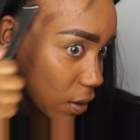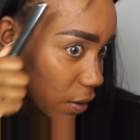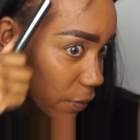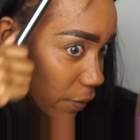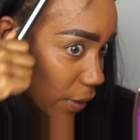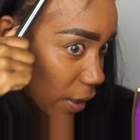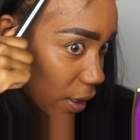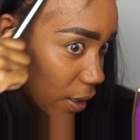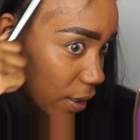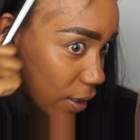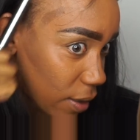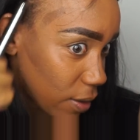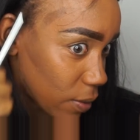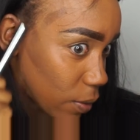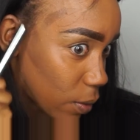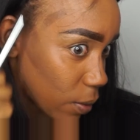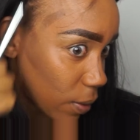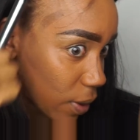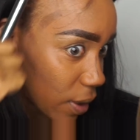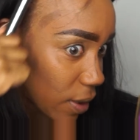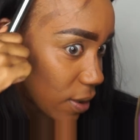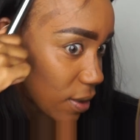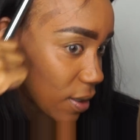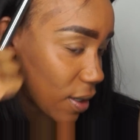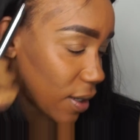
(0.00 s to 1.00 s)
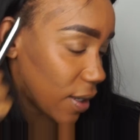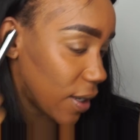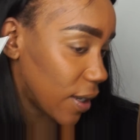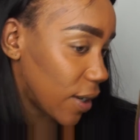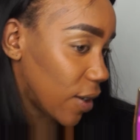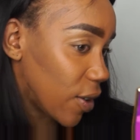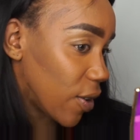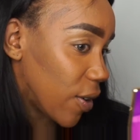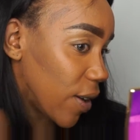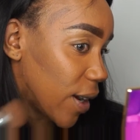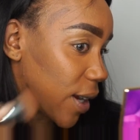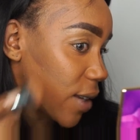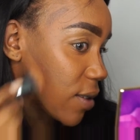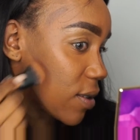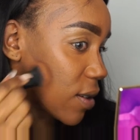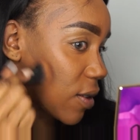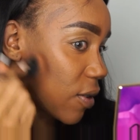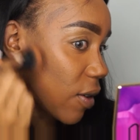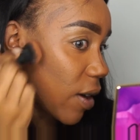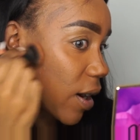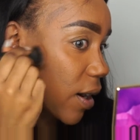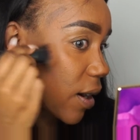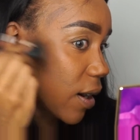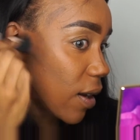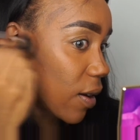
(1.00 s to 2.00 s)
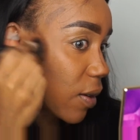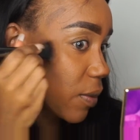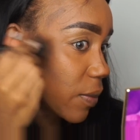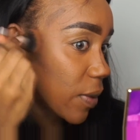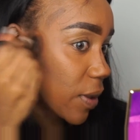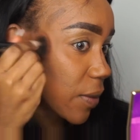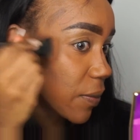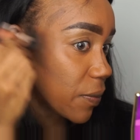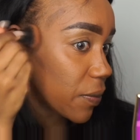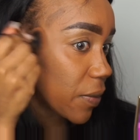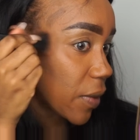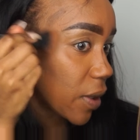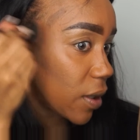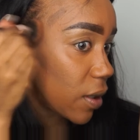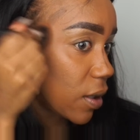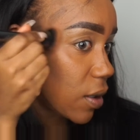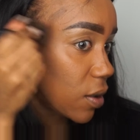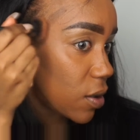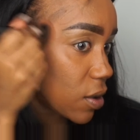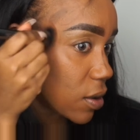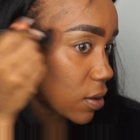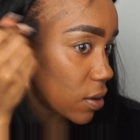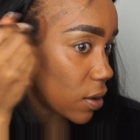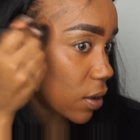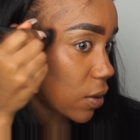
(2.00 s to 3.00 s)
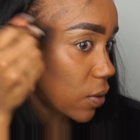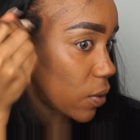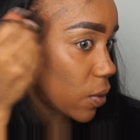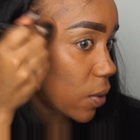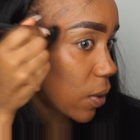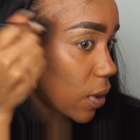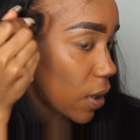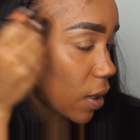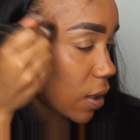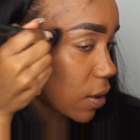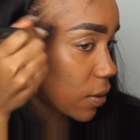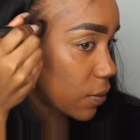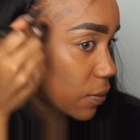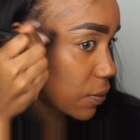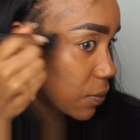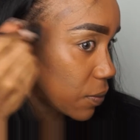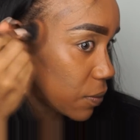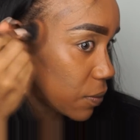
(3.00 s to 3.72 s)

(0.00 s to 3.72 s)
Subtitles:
My wig's looking crazy right now, but just ignore that.